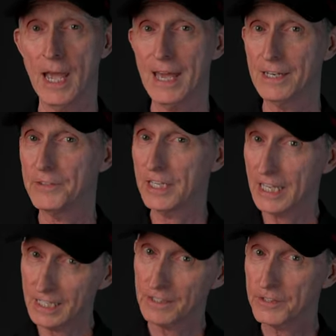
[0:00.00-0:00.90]
And at the
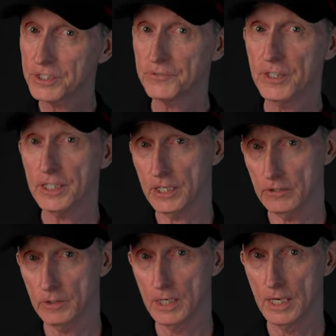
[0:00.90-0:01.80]
end of this
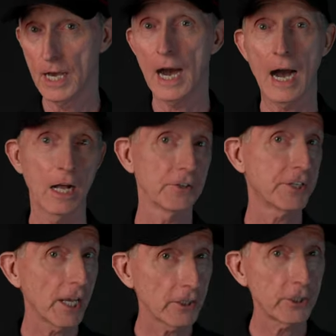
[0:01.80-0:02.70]
video, I'll
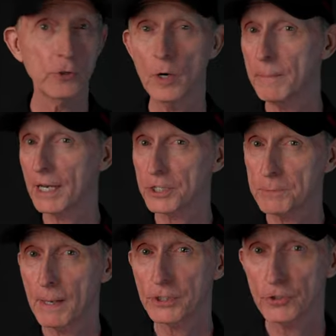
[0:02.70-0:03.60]
tell you about a
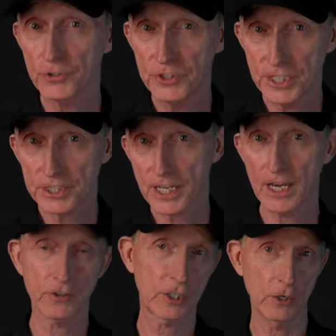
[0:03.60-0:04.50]
special
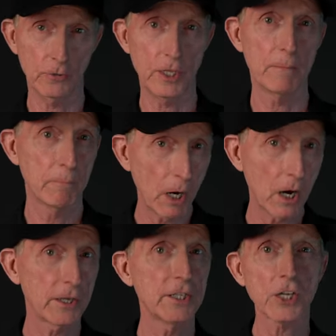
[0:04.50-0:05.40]
discount code that
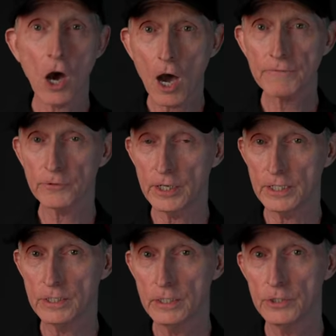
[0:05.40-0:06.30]
Bohn is
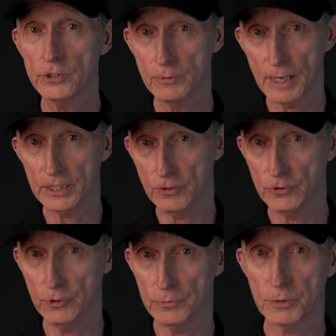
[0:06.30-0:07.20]
offering to my
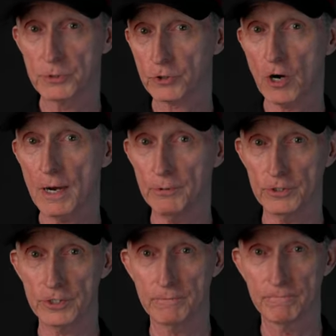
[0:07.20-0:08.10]
YouTube
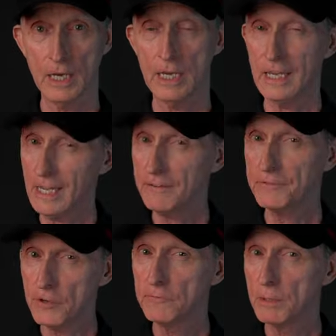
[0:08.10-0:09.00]
subscribers.
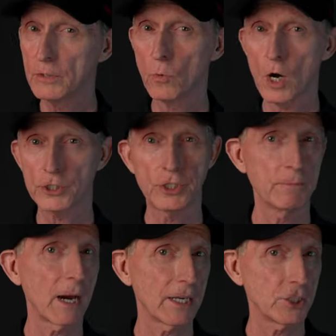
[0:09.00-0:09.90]
If you've been
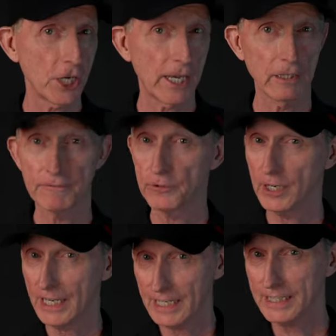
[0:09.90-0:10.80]
watching my channel for
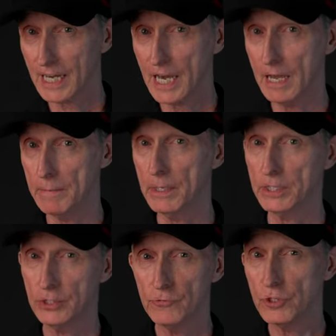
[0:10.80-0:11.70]
any time,
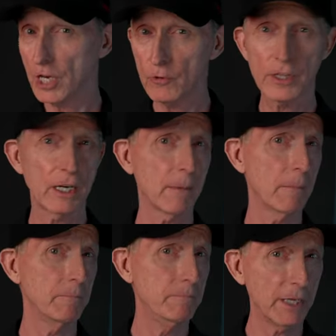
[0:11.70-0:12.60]
you know that I'm a
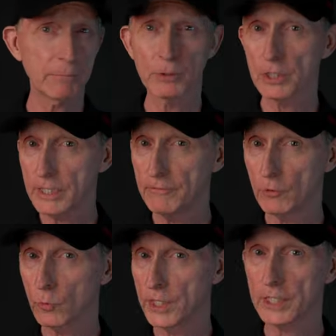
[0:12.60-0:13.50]
big
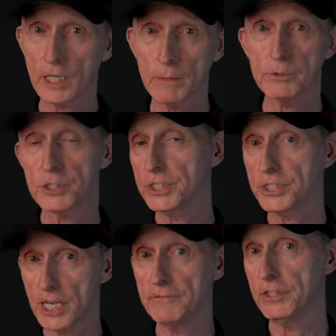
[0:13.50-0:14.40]
believer when it comes to
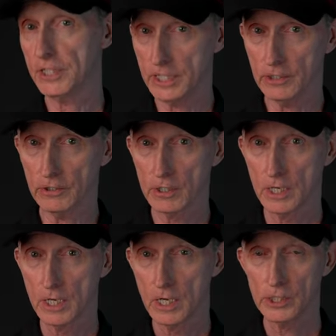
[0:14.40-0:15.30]
safety gear.
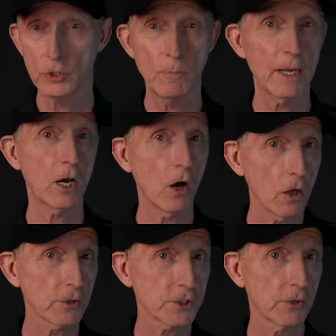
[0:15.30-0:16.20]
You may
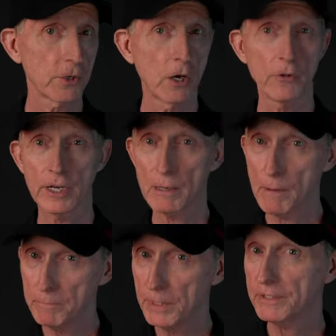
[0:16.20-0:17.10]
also know that I'm
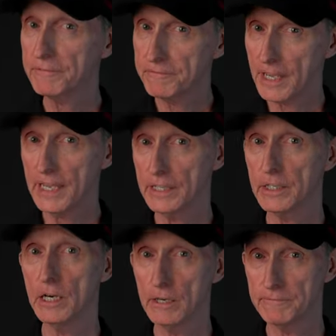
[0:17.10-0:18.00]
a big
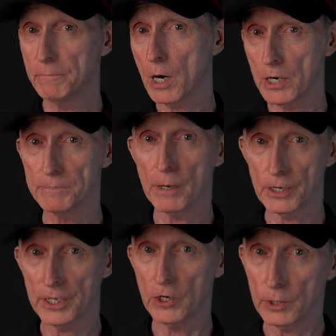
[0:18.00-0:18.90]
fan of Bohn
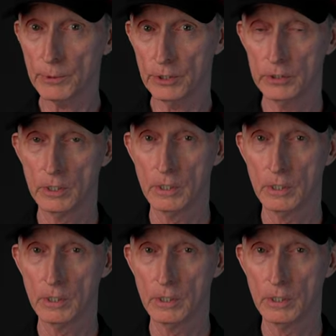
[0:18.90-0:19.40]
body armor.